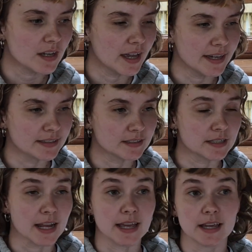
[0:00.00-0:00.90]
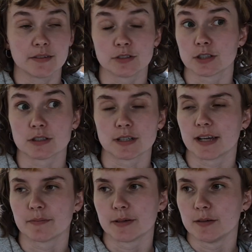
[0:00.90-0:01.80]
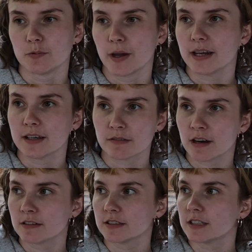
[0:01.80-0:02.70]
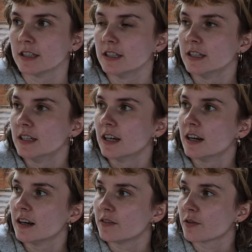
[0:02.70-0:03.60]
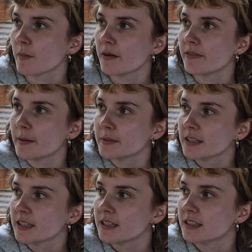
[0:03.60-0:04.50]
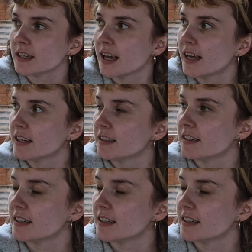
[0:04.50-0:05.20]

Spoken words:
And today I've just like been waiting around for my family, and